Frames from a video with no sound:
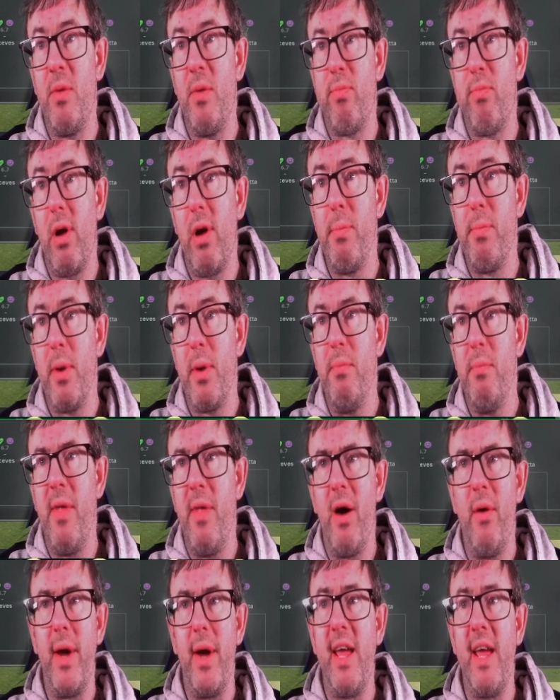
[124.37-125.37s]
problem,
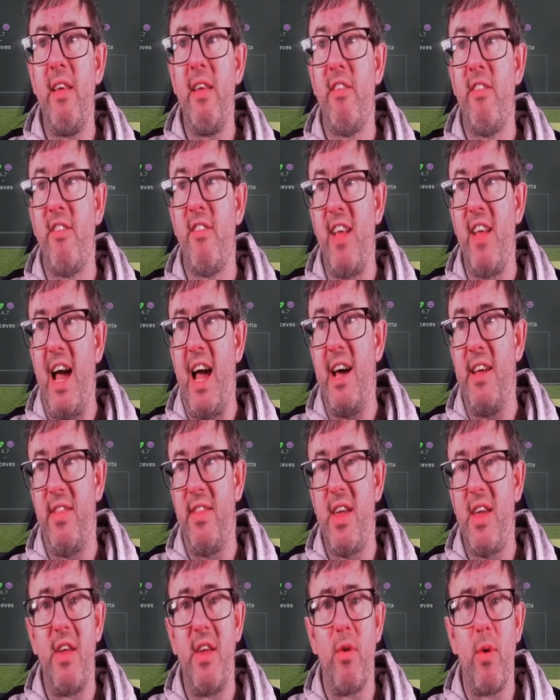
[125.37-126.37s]
though. It is at
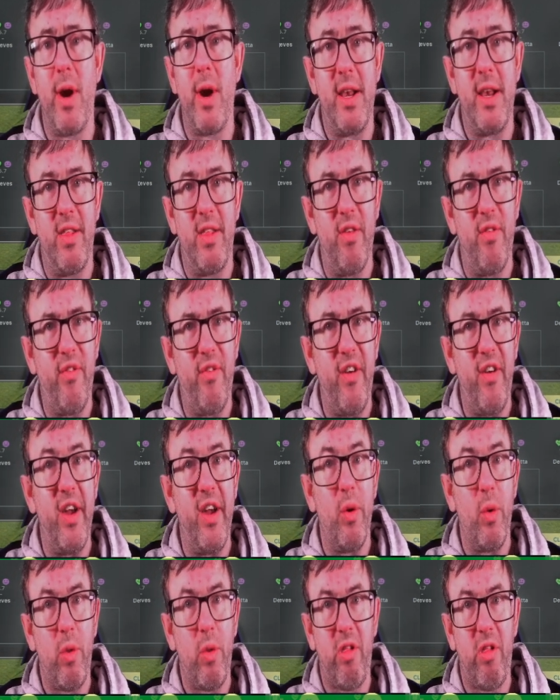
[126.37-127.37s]
the other end of the
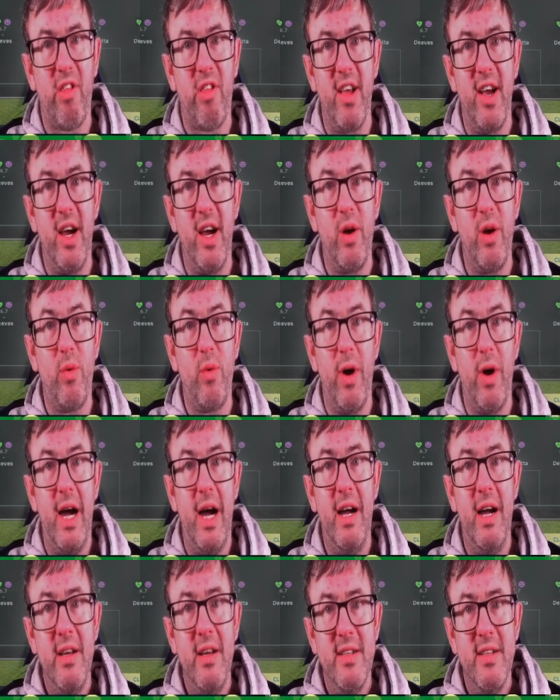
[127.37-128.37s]
field.
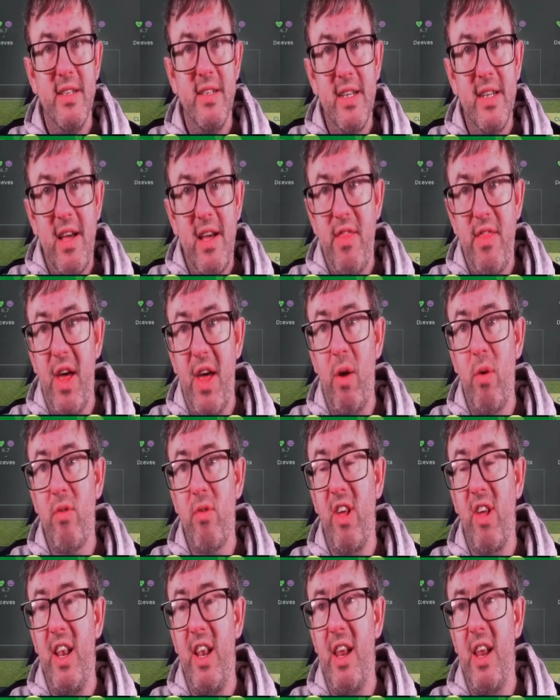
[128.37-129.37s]
So
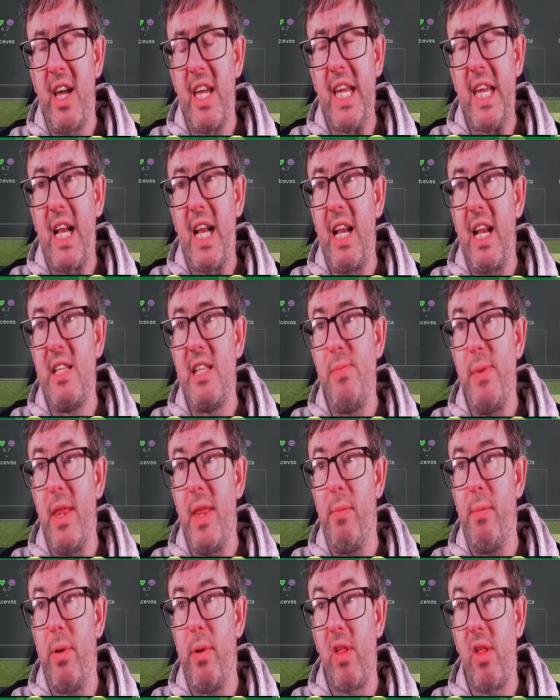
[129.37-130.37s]
those are likely to be
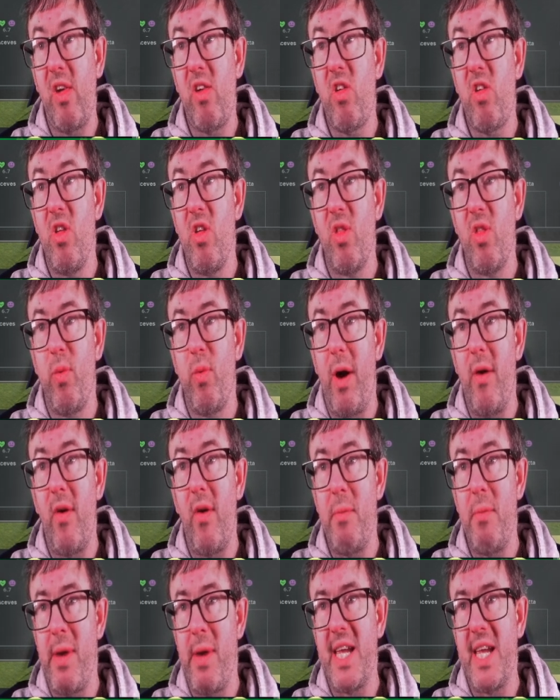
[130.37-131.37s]
the positions where
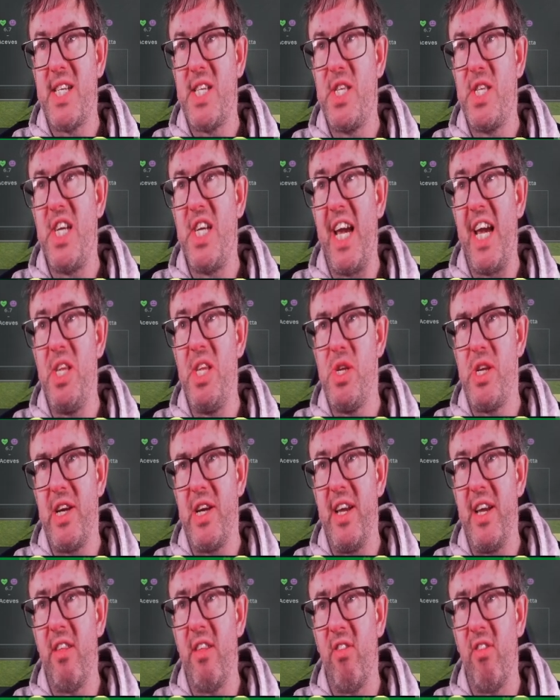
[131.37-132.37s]
I make
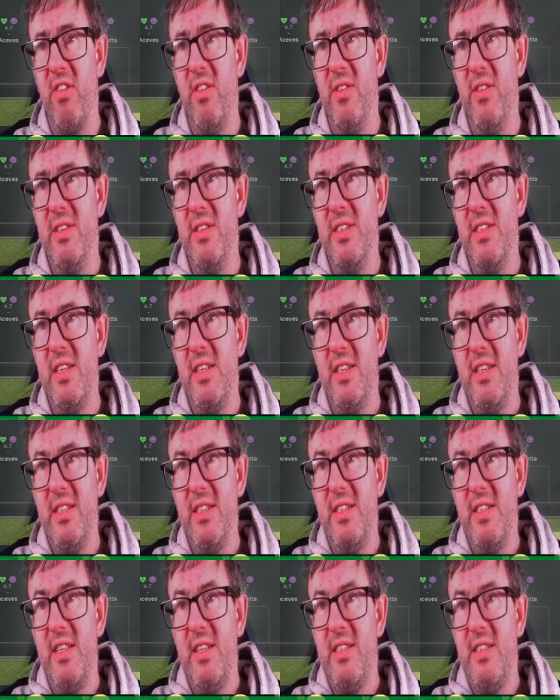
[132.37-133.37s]
changes.
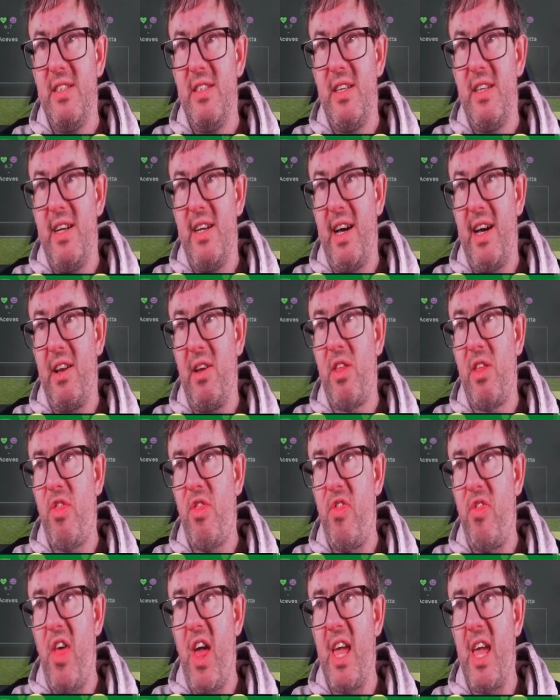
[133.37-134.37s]
And I
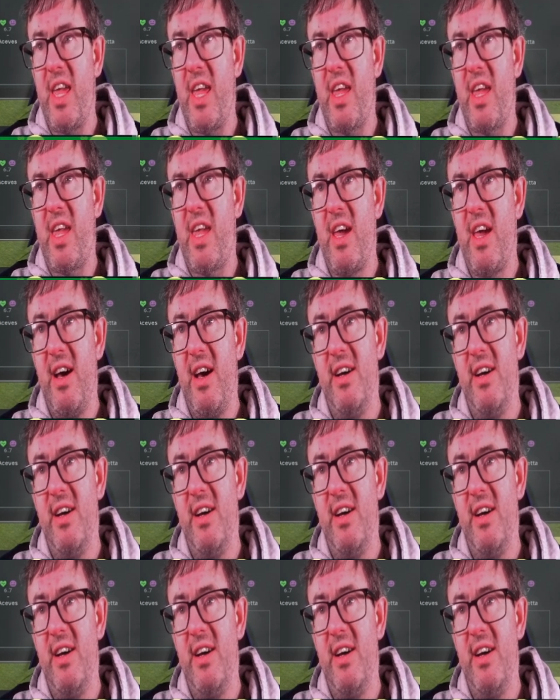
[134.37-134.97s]
think